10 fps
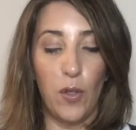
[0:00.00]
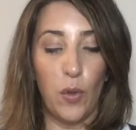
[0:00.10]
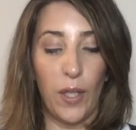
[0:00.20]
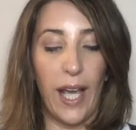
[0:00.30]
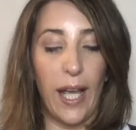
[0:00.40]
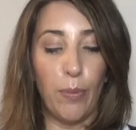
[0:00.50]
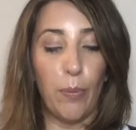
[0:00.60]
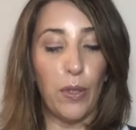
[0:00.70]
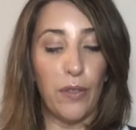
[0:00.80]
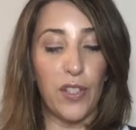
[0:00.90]
nor
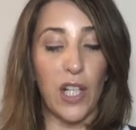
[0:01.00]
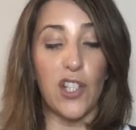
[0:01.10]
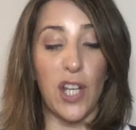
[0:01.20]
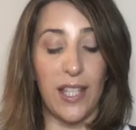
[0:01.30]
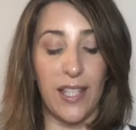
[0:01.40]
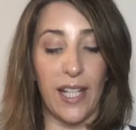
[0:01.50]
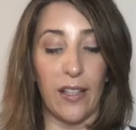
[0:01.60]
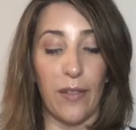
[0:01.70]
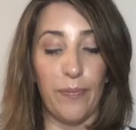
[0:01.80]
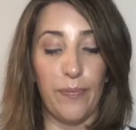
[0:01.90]
capable of digesting
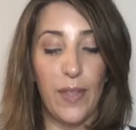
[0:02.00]
them.